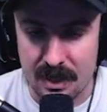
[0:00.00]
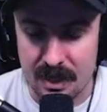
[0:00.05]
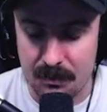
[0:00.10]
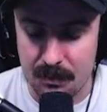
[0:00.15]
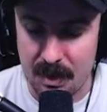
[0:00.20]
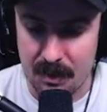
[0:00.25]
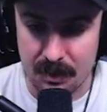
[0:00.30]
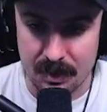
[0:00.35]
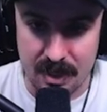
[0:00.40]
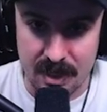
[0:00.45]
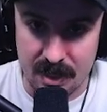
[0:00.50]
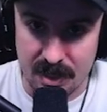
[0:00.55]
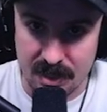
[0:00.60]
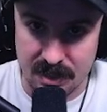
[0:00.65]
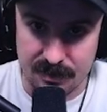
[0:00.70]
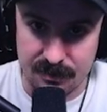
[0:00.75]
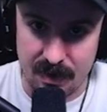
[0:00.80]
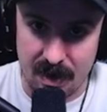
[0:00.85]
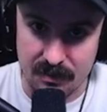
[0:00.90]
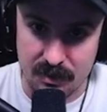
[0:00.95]
be able to hit is
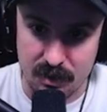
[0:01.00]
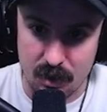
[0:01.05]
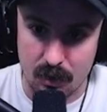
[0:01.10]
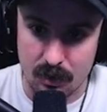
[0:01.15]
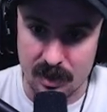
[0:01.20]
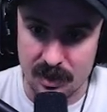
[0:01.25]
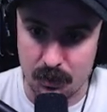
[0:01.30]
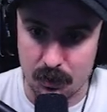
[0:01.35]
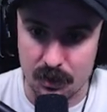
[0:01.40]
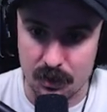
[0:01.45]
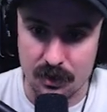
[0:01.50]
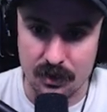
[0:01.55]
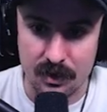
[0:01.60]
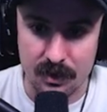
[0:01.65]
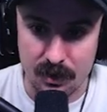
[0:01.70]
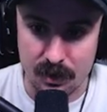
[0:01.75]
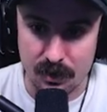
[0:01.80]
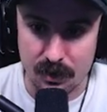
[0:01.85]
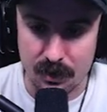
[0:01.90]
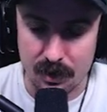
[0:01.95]
5 targets where
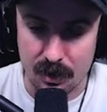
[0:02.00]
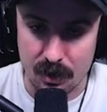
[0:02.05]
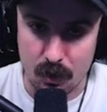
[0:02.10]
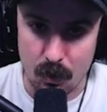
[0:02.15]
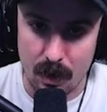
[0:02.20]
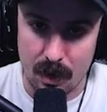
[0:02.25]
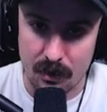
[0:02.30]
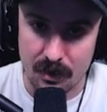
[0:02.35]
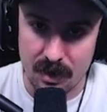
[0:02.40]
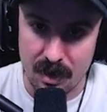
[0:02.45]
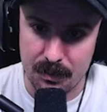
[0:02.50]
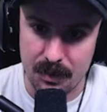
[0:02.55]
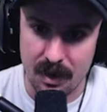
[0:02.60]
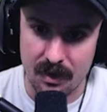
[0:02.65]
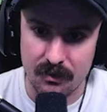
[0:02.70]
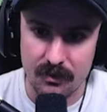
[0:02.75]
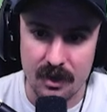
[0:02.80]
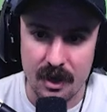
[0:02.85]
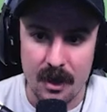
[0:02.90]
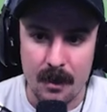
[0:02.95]
you're going to acquire that
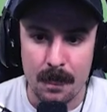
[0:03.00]
buff.